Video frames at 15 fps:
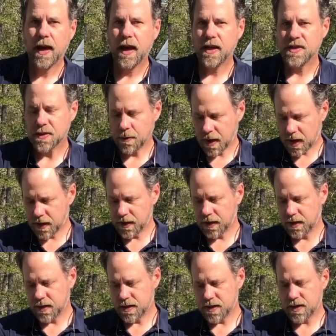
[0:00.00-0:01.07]
and some
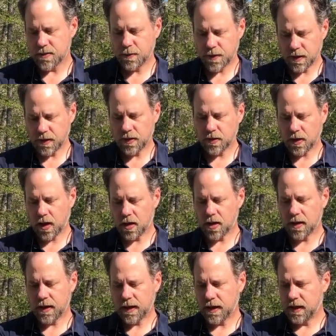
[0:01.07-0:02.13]
onions with a little
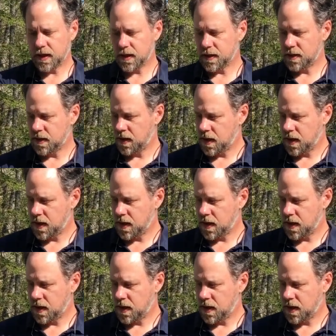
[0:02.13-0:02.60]
garlic in it